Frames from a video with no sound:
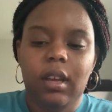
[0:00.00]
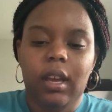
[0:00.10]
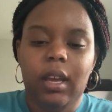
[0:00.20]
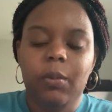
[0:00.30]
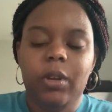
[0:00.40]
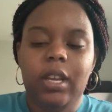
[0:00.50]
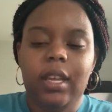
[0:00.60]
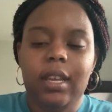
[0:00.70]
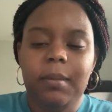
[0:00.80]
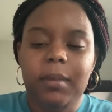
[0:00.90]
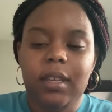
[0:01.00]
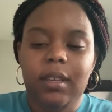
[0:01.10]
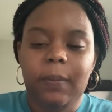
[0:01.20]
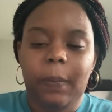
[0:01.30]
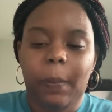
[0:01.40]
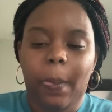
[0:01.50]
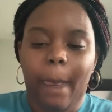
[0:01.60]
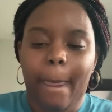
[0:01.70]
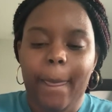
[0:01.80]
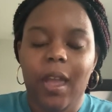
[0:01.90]
And when it hit me,
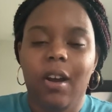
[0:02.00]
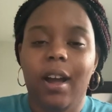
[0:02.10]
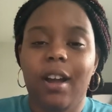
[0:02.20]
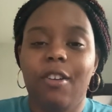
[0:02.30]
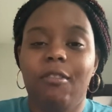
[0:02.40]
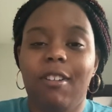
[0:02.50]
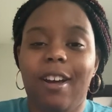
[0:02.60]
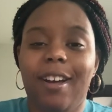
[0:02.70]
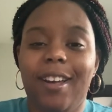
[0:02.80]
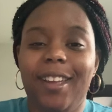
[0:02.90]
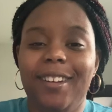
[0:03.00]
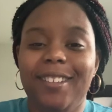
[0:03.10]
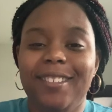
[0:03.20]
y'all, I cried.